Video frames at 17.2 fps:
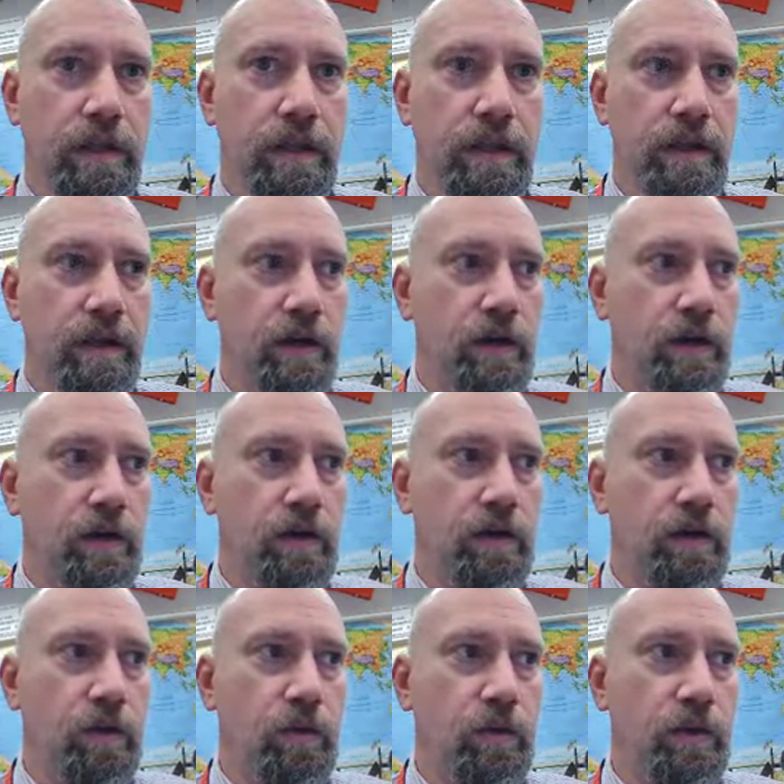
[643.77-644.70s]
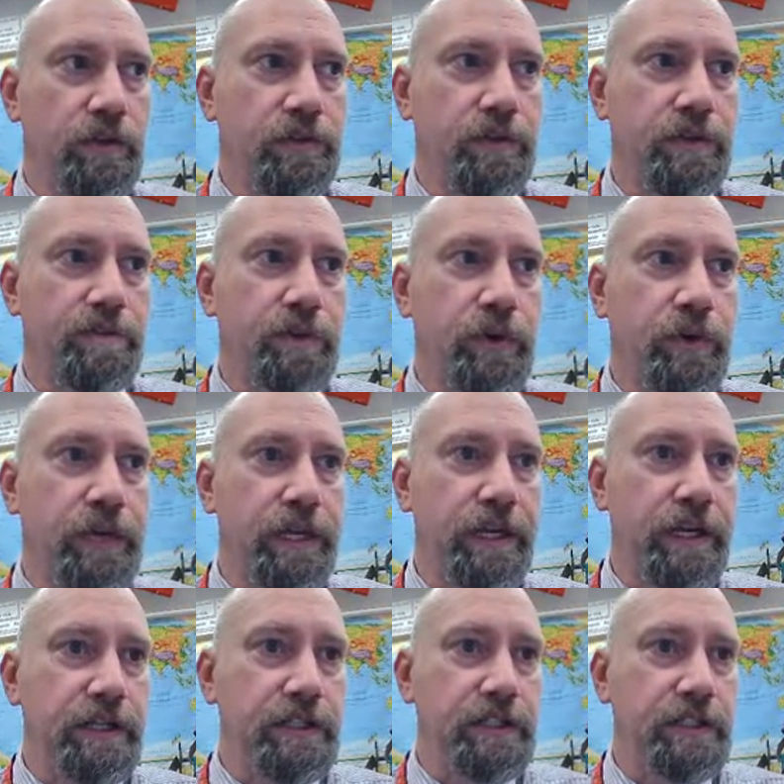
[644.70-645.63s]
Now, we'll put
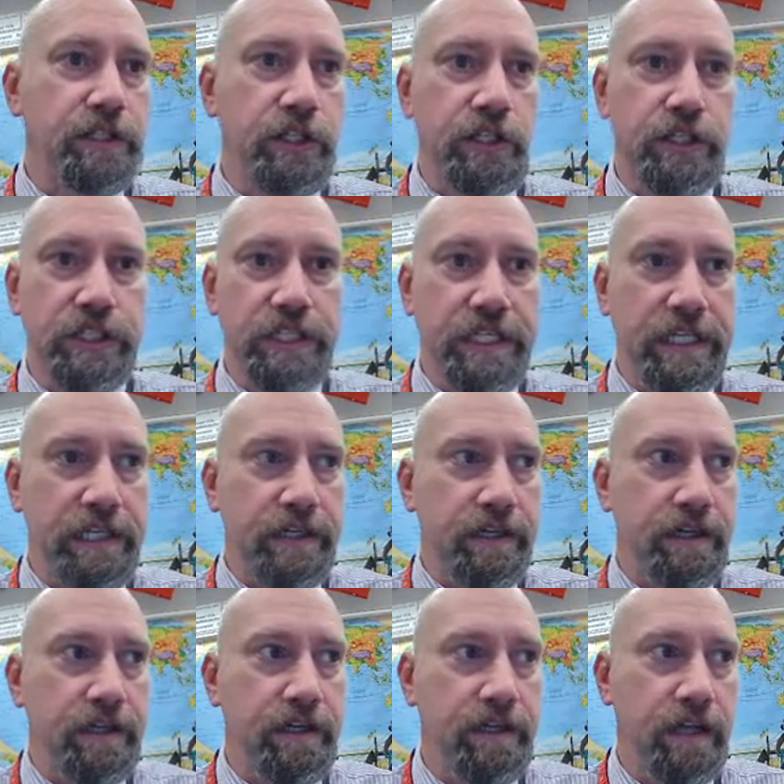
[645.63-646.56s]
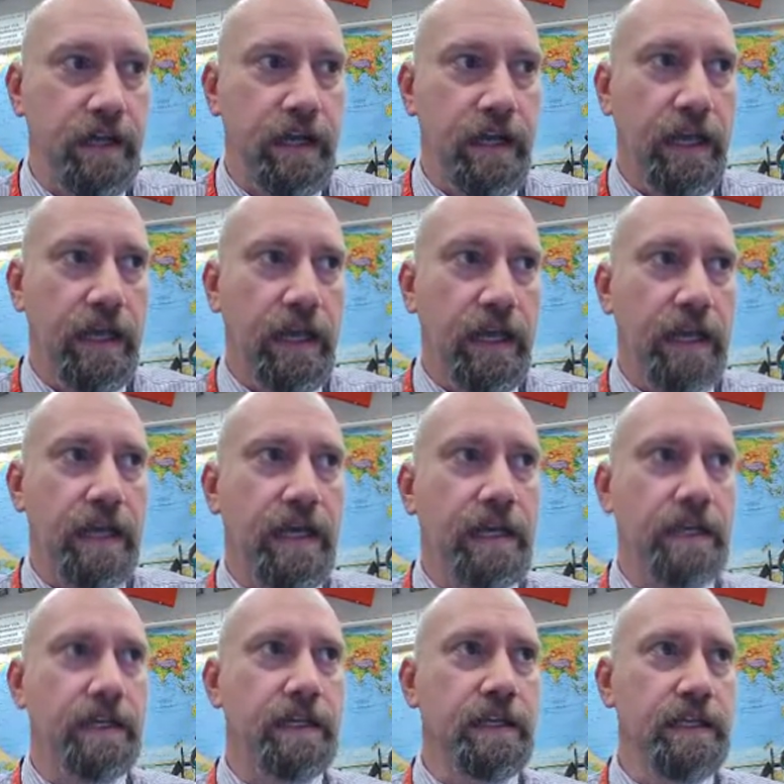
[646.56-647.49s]
in our search here,
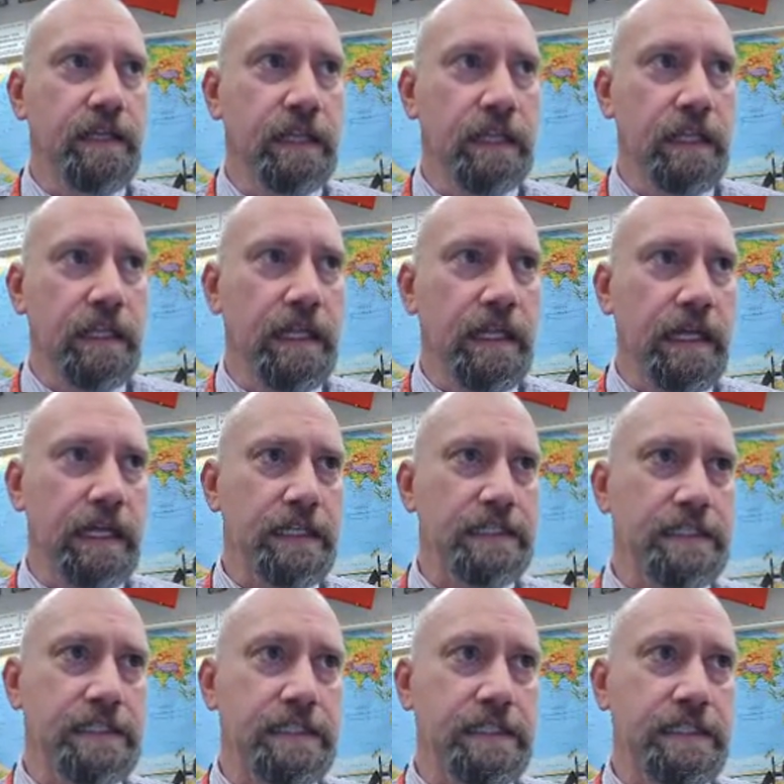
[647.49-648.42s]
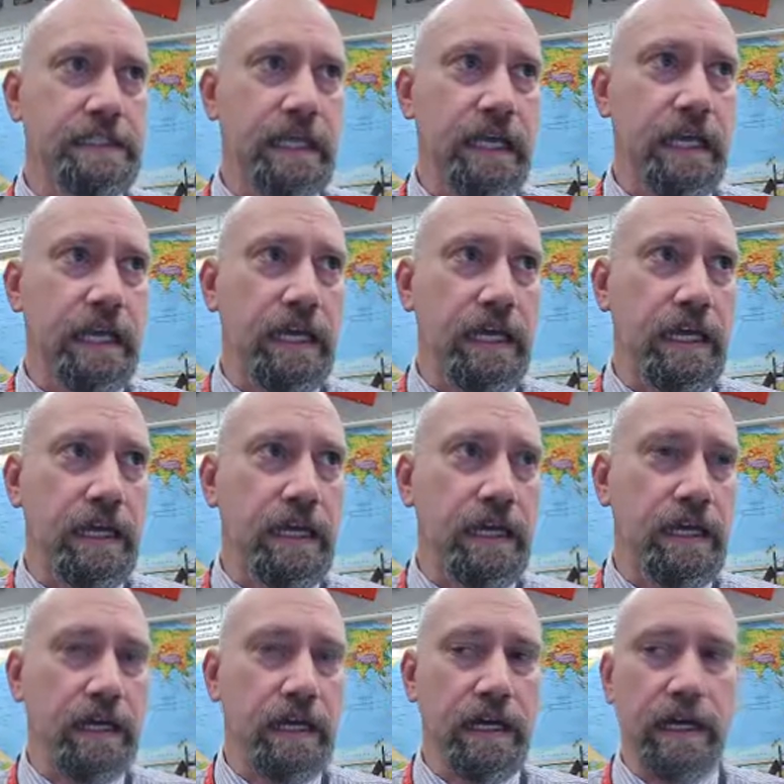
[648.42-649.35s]
and let's
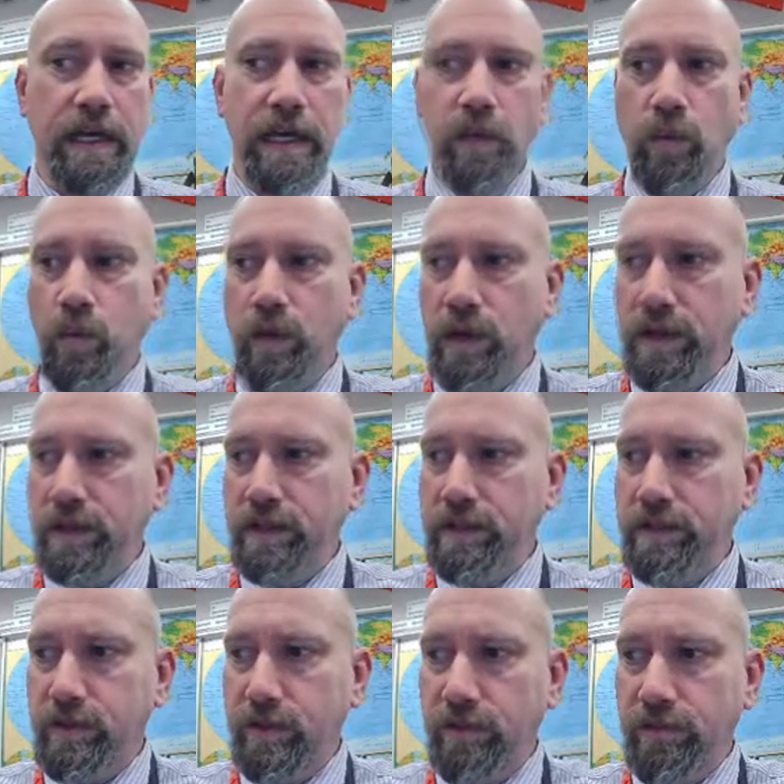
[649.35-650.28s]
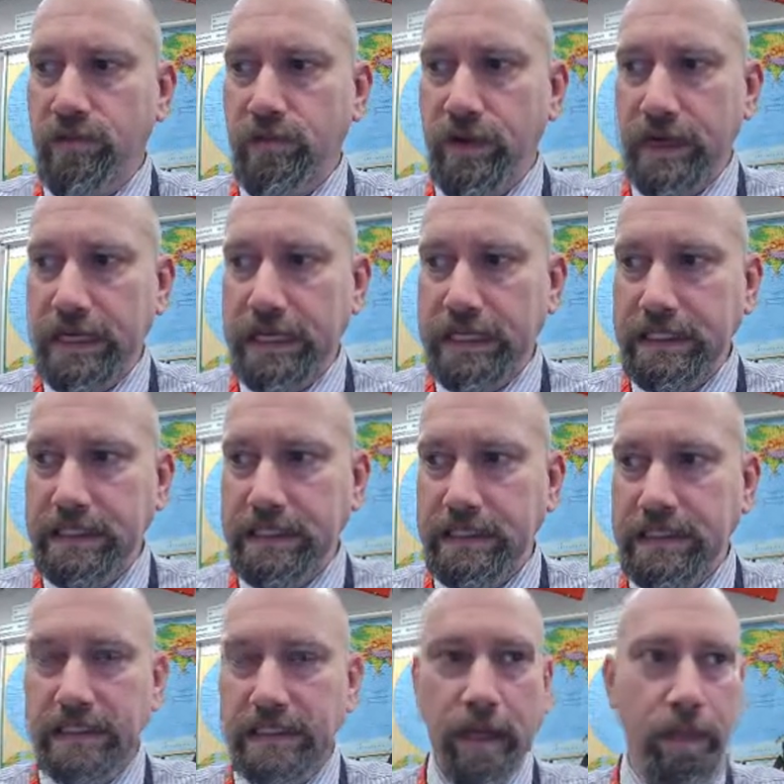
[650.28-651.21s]
say I want to
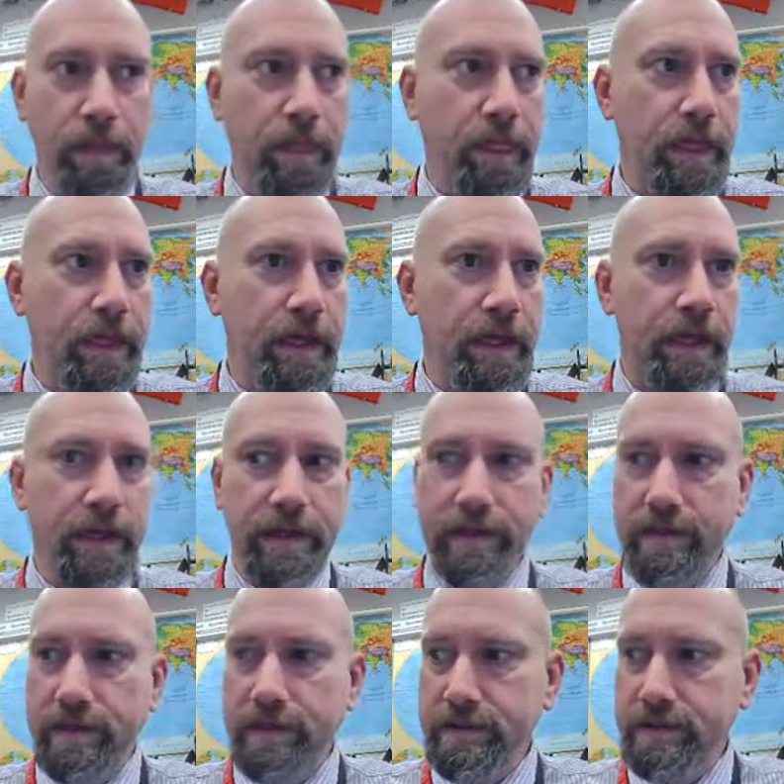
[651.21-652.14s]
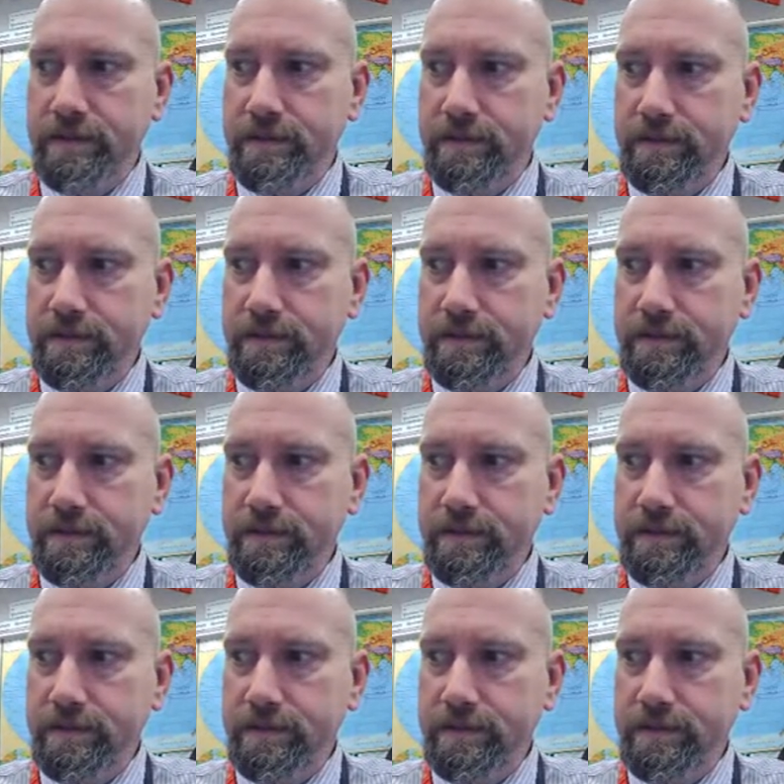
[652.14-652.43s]
find something